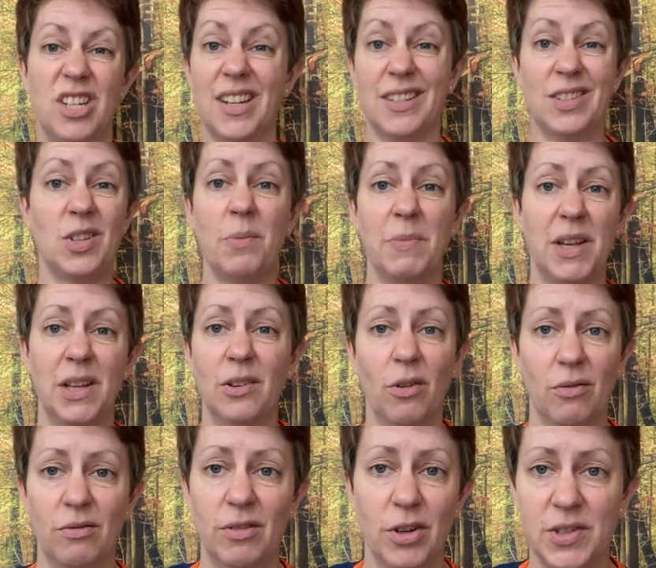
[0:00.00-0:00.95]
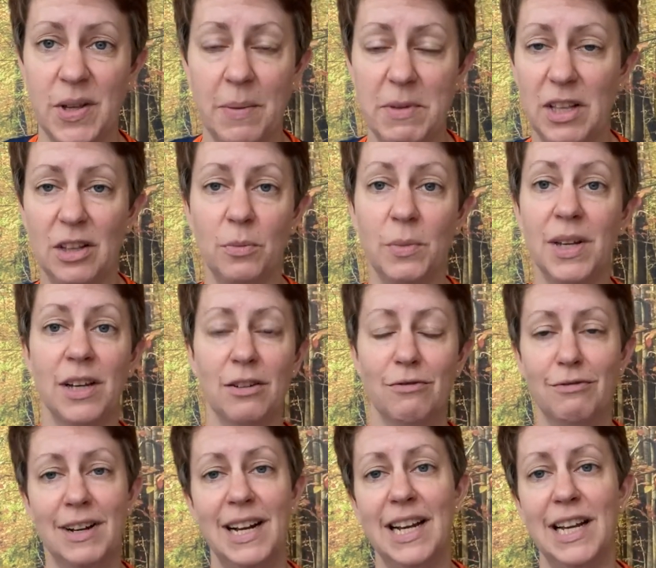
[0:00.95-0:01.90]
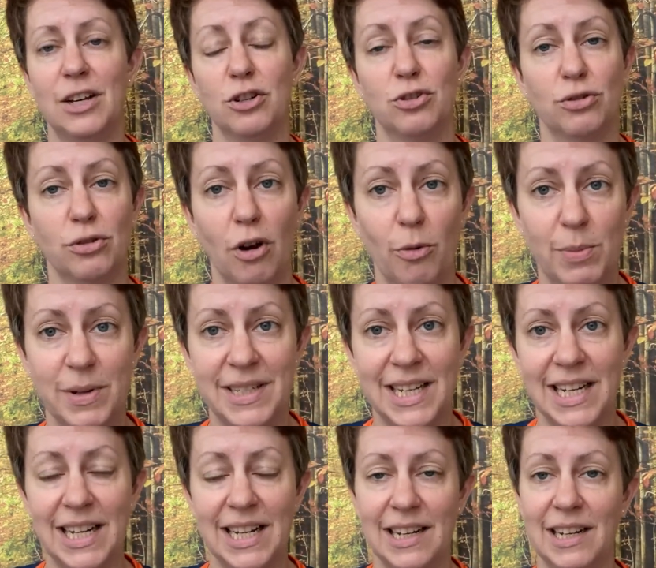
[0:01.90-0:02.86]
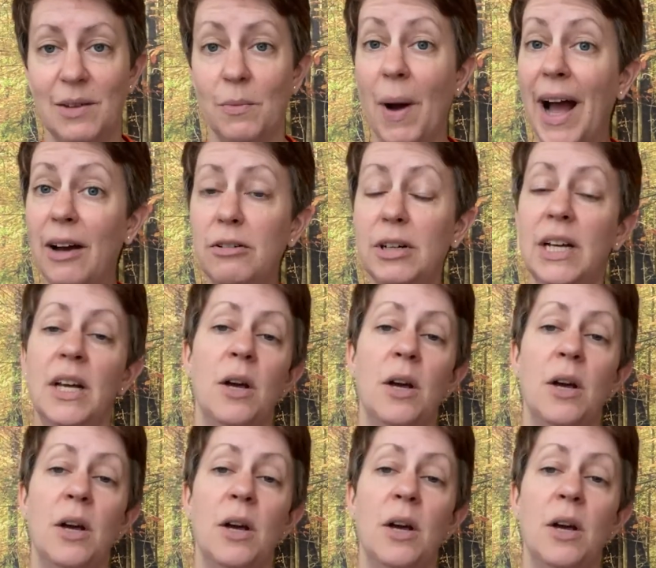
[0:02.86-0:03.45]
Not something that we can really control particularly well.